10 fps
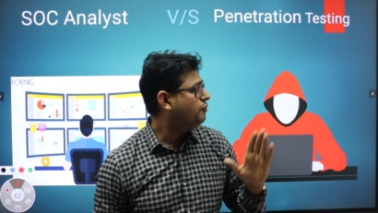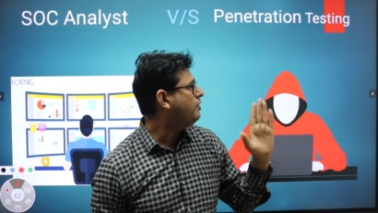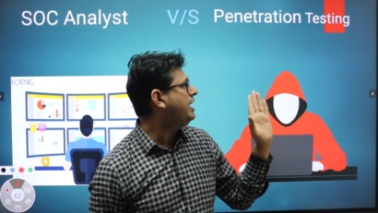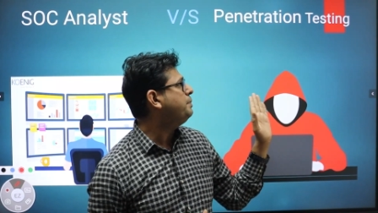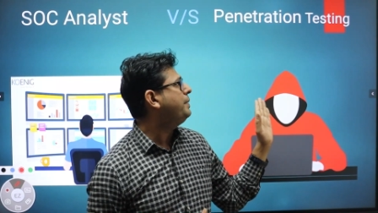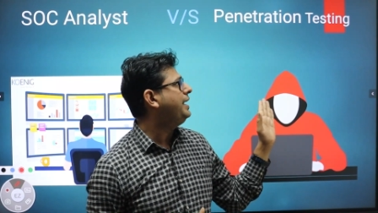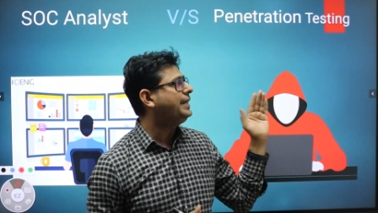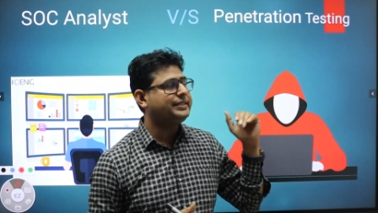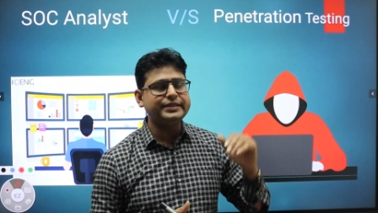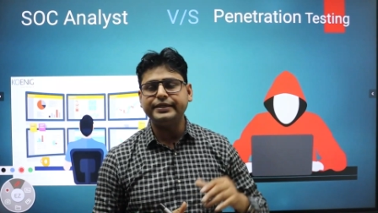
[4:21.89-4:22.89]
While
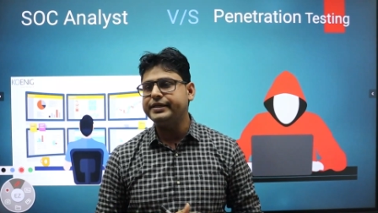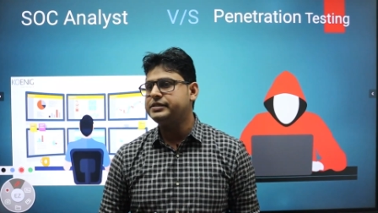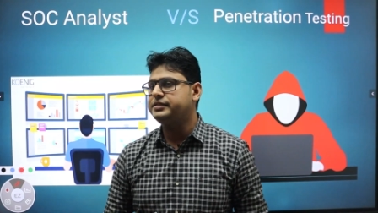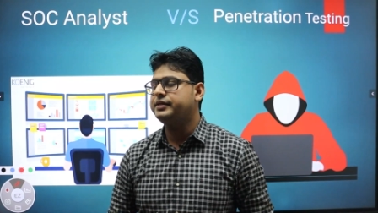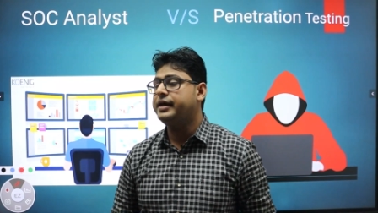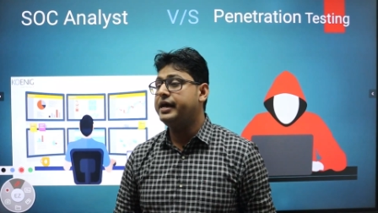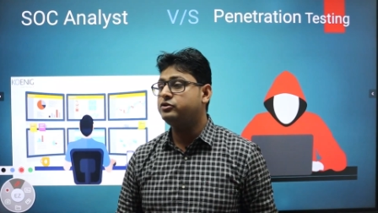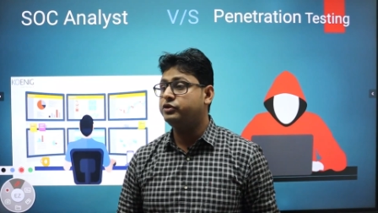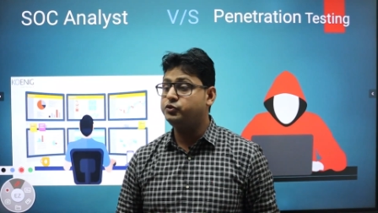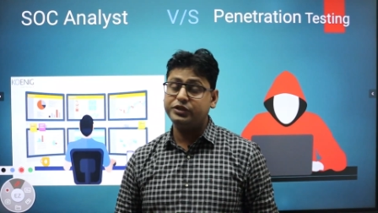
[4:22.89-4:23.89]
penetration tester
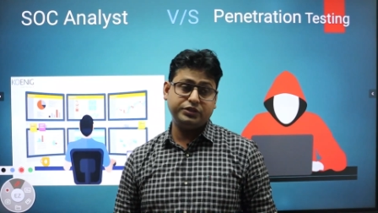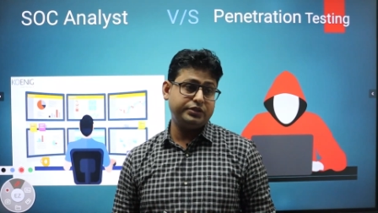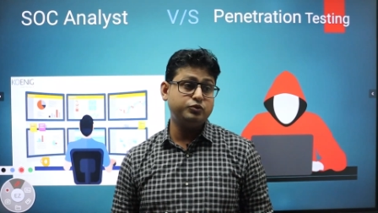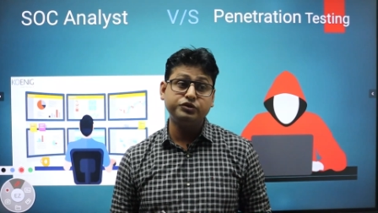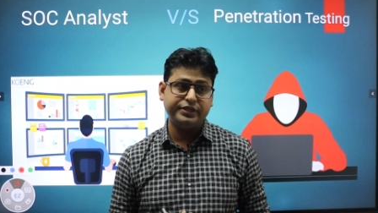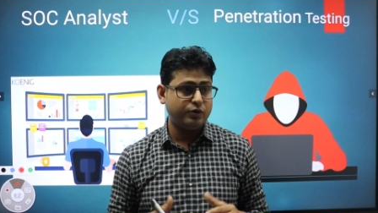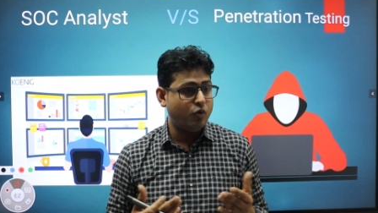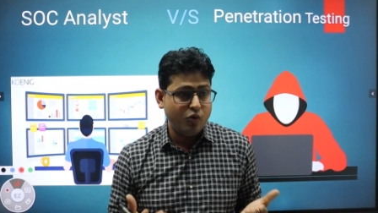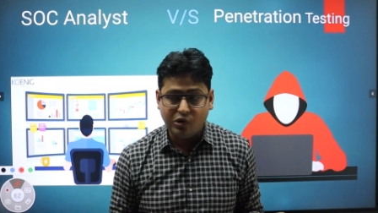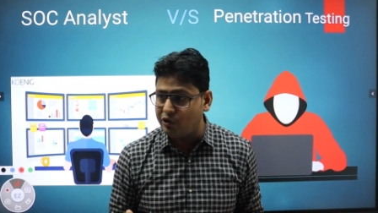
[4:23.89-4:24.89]
has to use, their
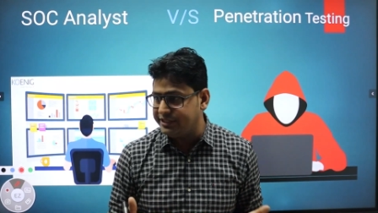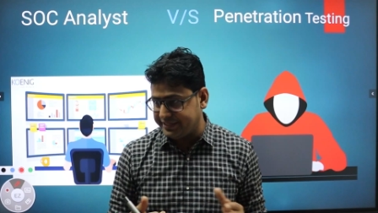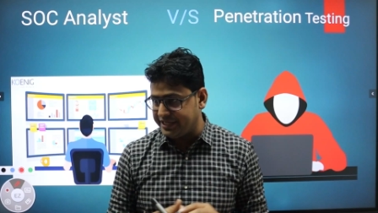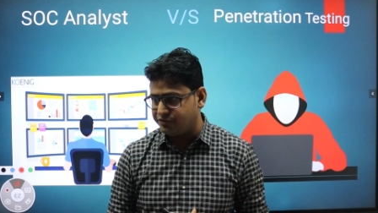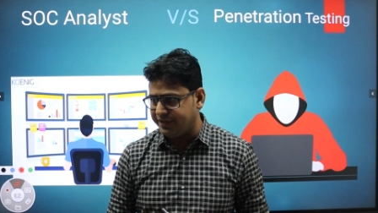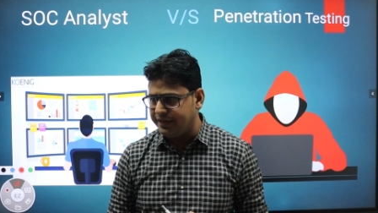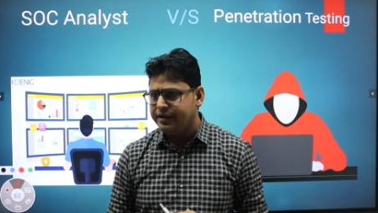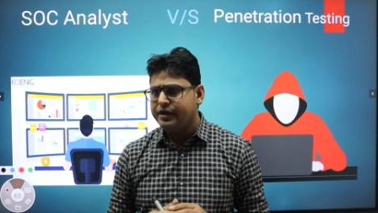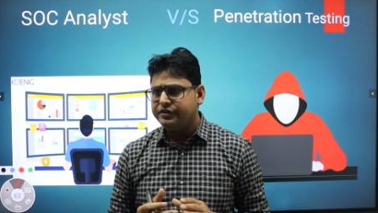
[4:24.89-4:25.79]
own logic as well.